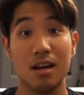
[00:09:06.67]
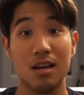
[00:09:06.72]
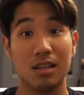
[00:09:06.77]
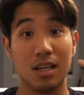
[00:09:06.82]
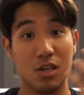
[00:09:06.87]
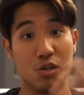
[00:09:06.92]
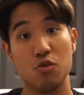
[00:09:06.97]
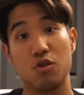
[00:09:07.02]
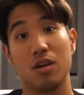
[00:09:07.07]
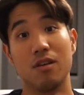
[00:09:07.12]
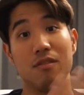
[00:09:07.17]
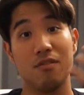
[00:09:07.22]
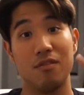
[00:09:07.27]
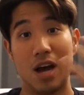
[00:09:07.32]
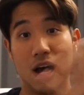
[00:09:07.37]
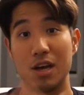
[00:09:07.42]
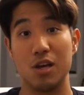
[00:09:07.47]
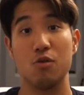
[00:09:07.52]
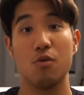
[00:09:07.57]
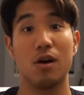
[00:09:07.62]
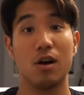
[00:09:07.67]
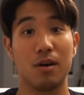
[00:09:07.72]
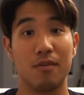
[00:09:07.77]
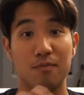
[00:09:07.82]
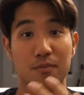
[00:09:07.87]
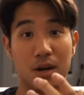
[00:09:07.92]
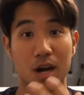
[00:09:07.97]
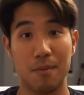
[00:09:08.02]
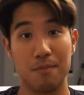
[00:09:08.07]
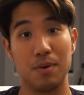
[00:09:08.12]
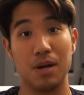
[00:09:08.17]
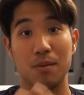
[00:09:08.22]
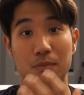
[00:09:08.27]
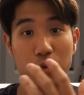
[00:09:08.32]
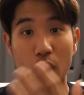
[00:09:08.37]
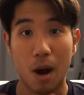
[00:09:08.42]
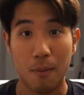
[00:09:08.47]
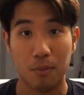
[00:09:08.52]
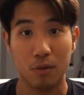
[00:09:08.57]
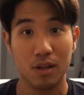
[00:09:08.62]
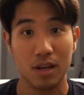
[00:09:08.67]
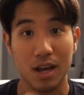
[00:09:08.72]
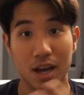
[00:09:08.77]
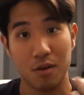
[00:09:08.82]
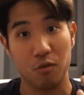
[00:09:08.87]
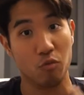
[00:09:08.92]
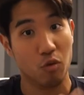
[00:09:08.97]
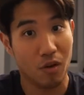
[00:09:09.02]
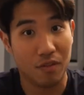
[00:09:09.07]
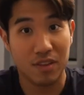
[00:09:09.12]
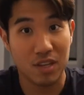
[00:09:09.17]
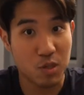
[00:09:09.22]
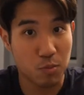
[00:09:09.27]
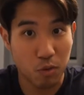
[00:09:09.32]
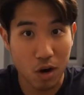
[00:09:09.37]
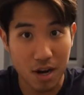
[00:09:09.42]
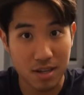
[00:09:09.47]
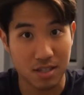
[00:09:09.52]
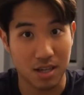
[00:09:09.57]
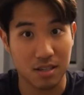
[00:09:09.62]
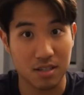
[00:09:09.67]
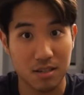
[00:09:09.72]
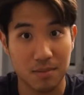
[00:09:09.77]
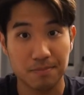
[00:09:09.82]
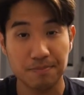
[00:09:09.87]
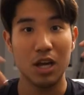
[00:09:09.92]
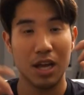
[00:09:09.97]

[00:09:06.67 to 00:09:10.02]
that you can value our company properly and run this process.